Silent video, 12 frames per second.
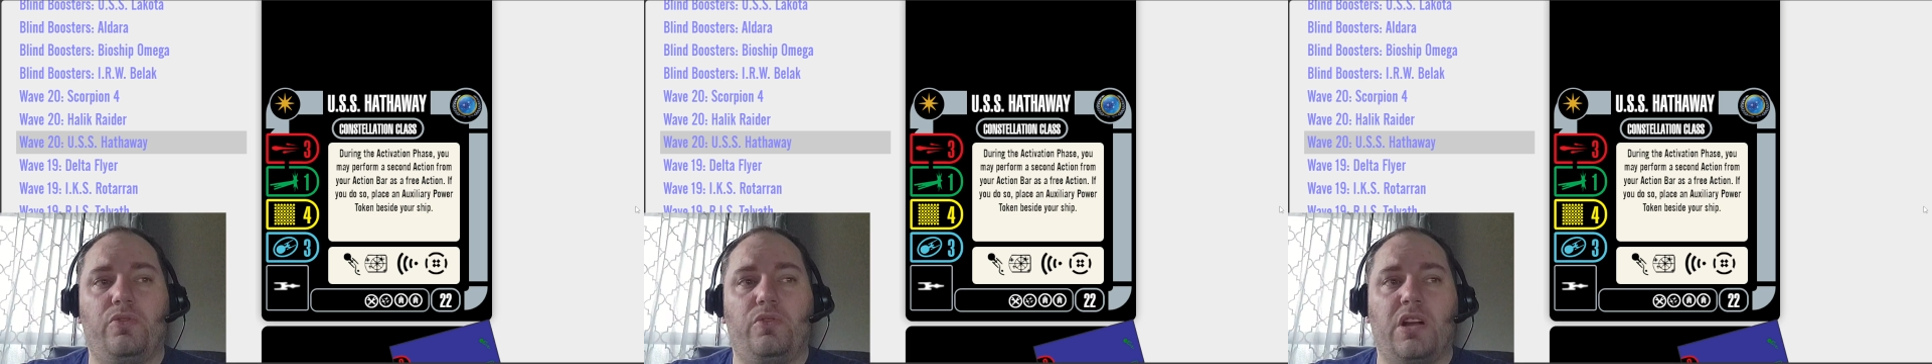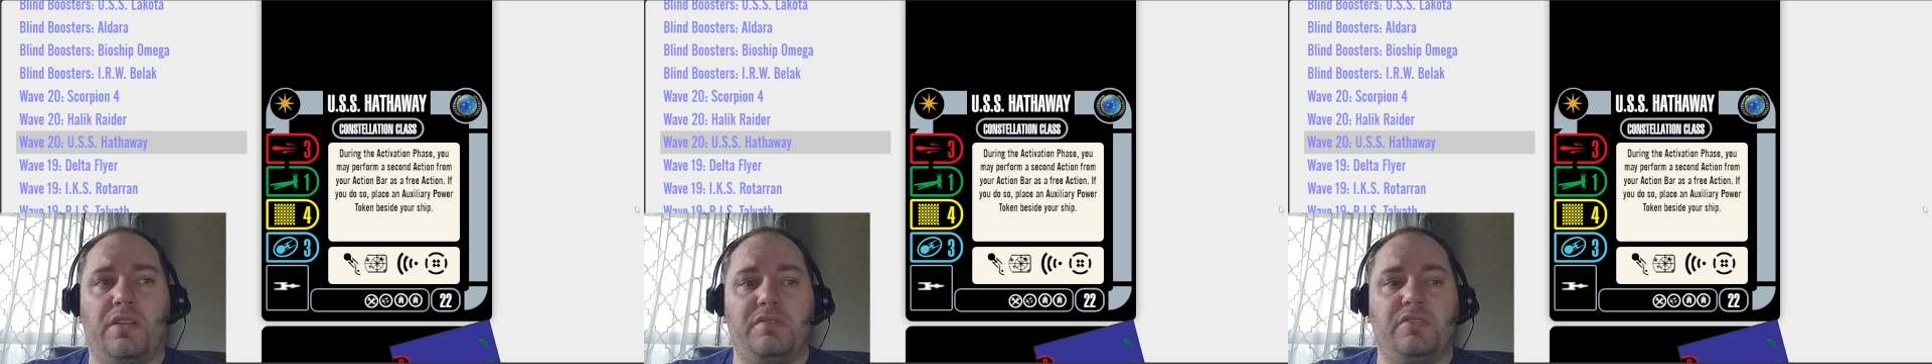
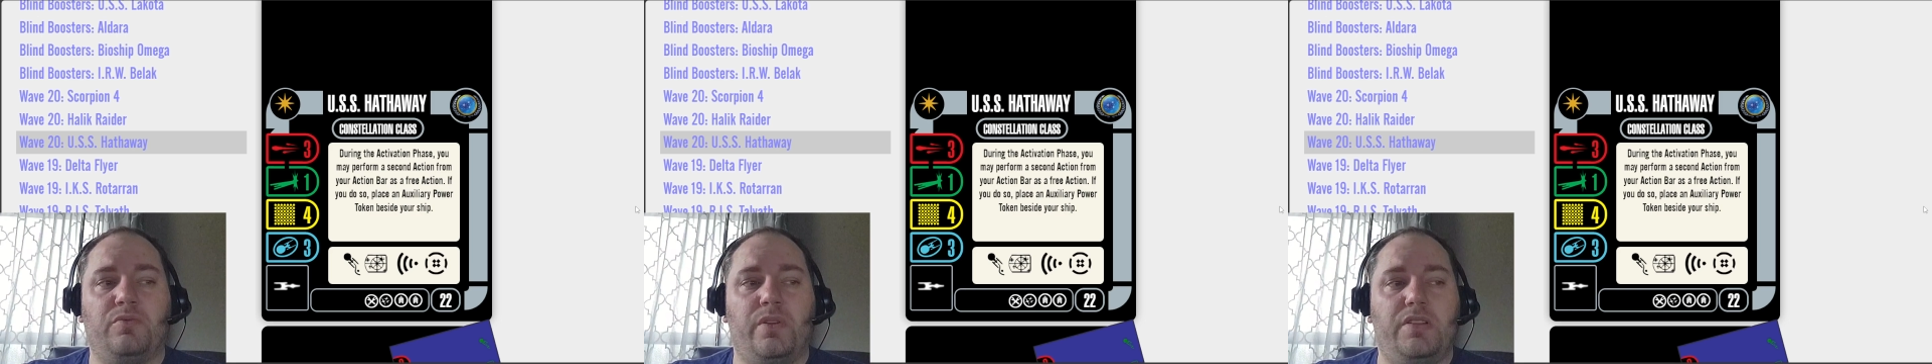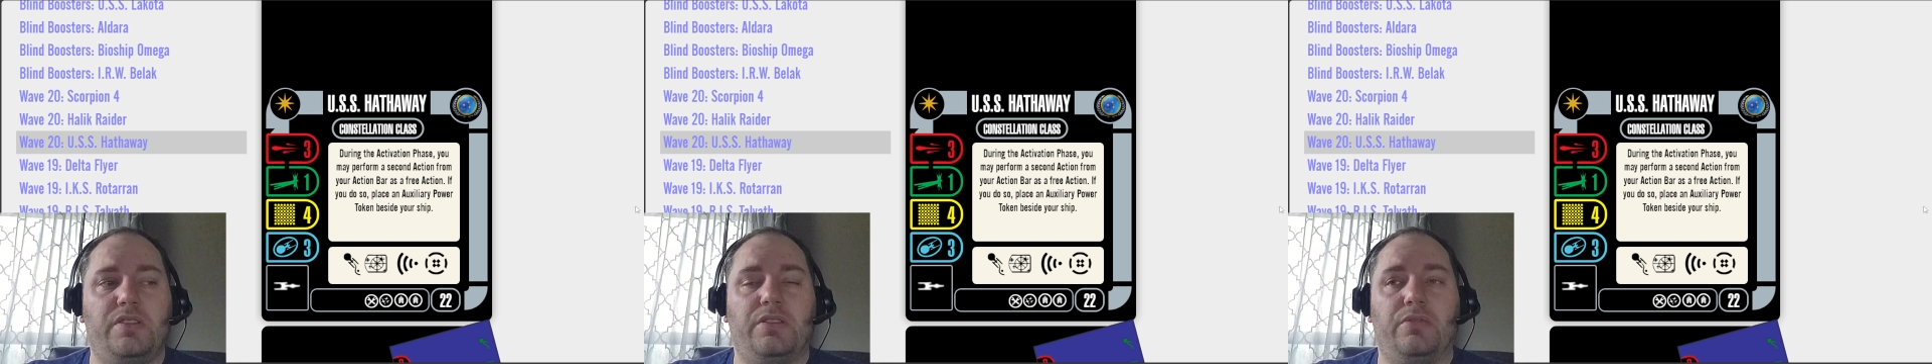cost
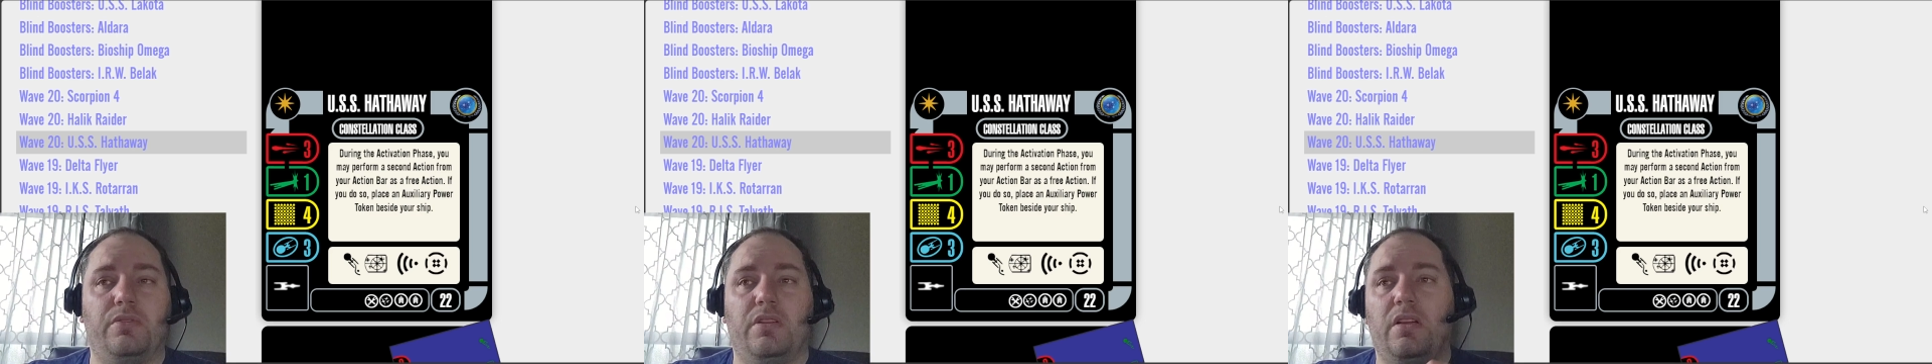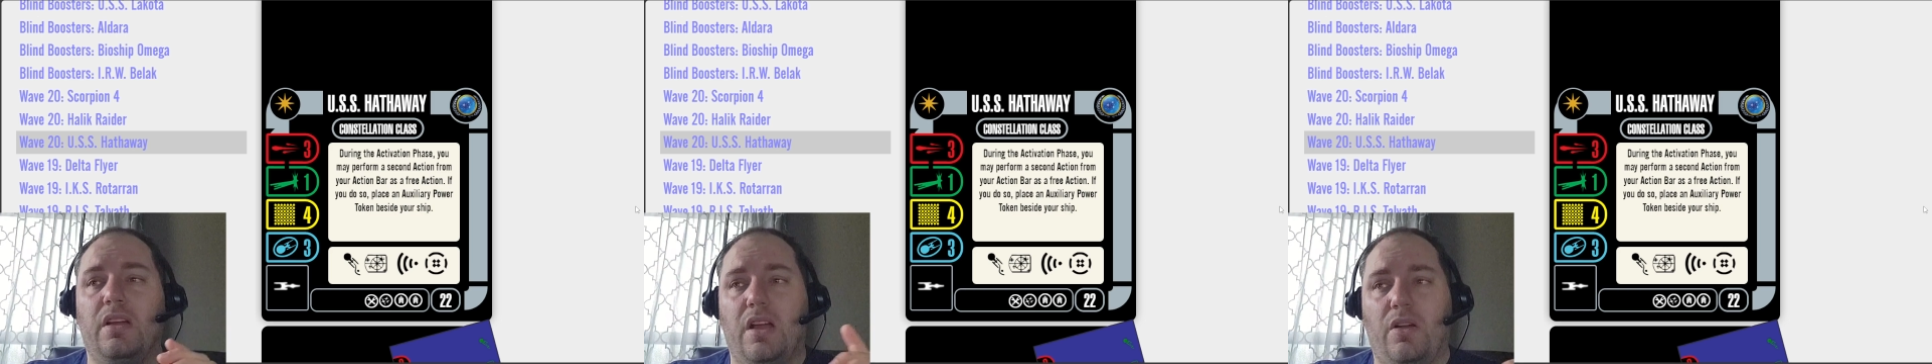22.
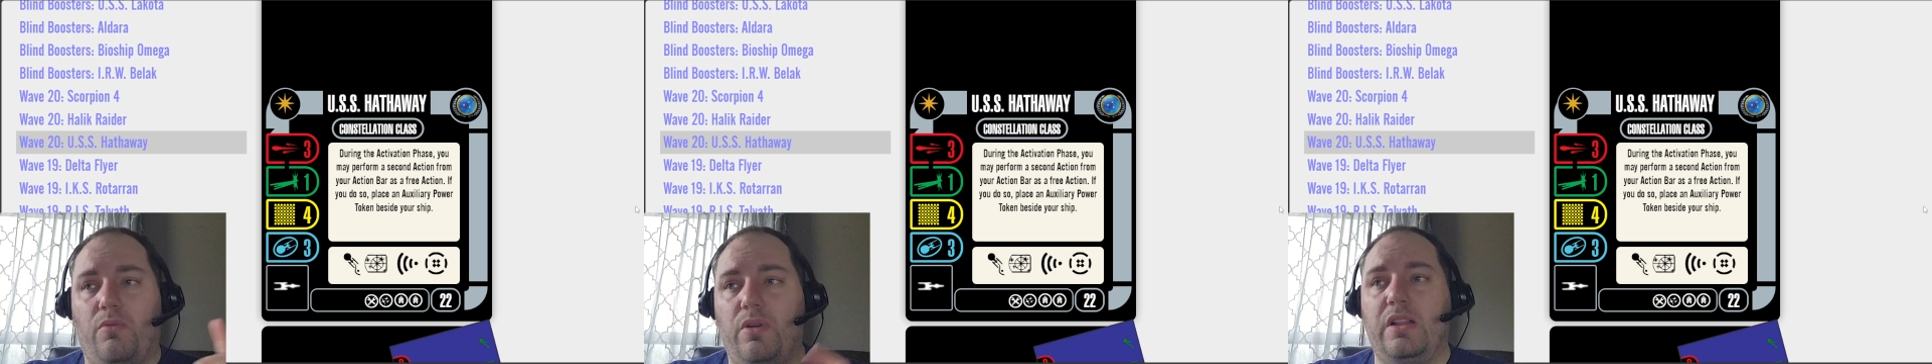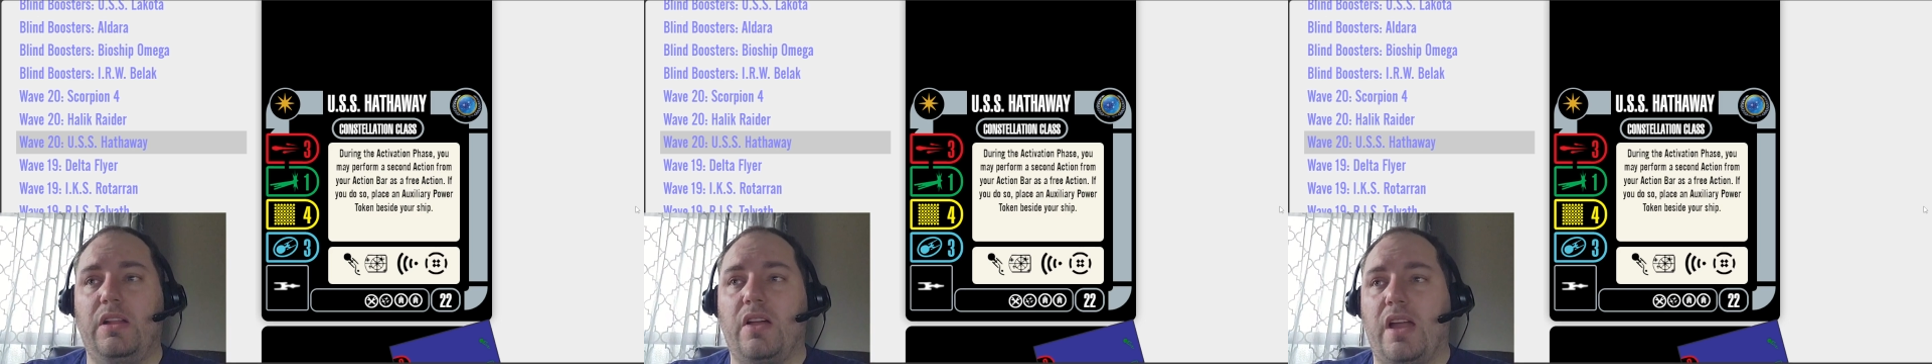
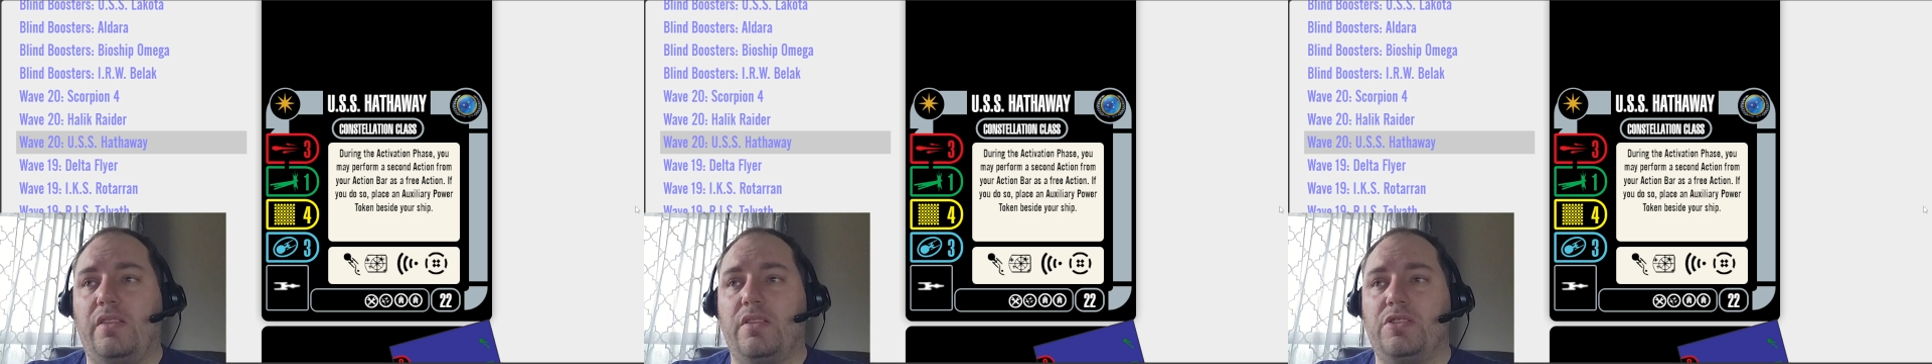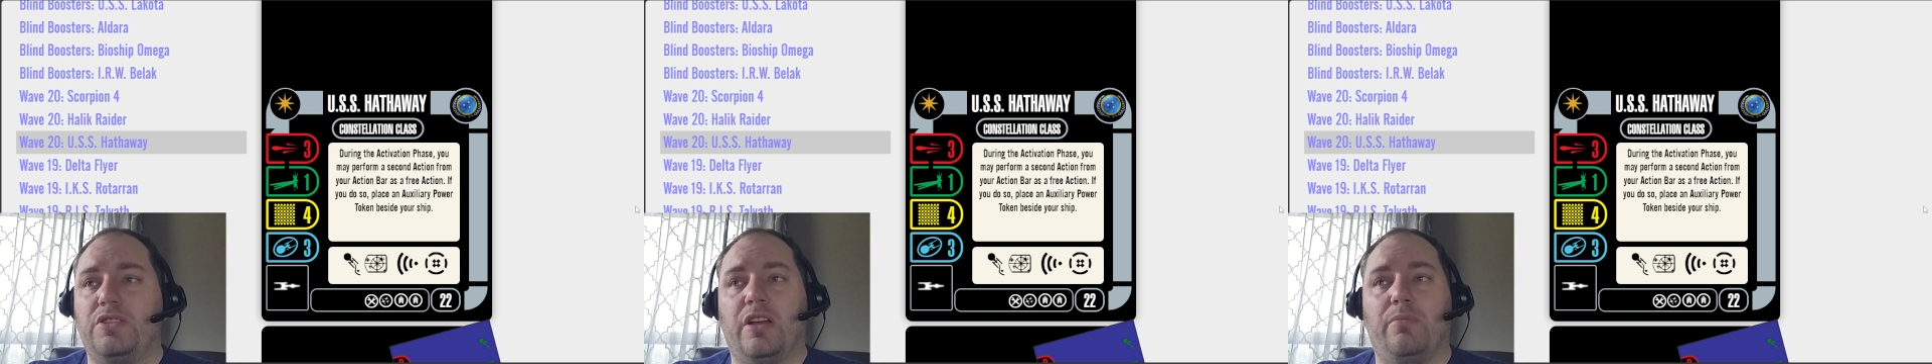Really like this
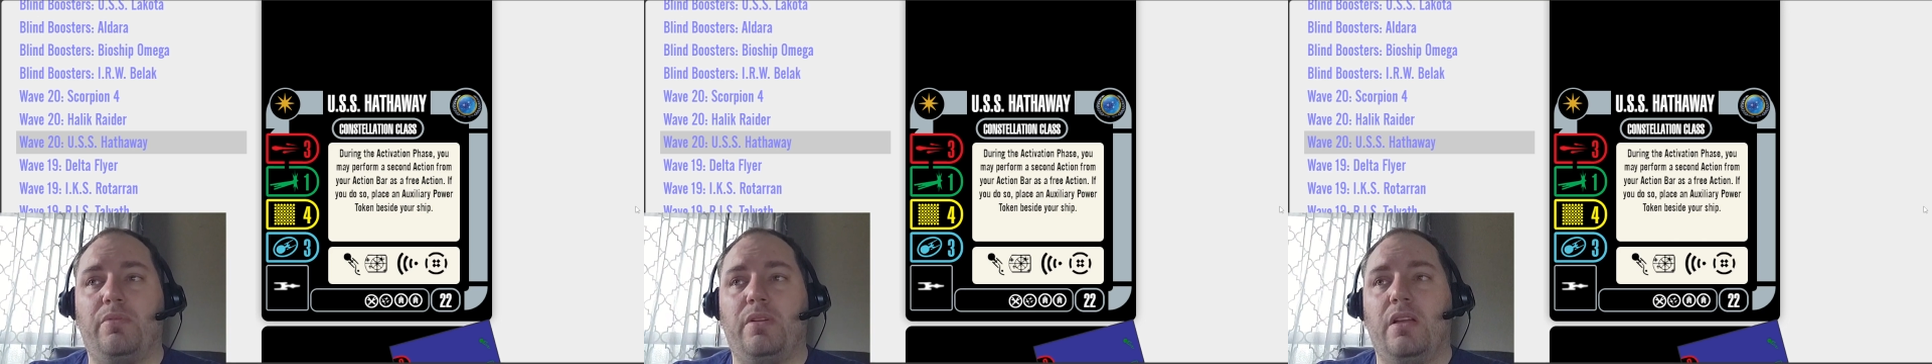ship.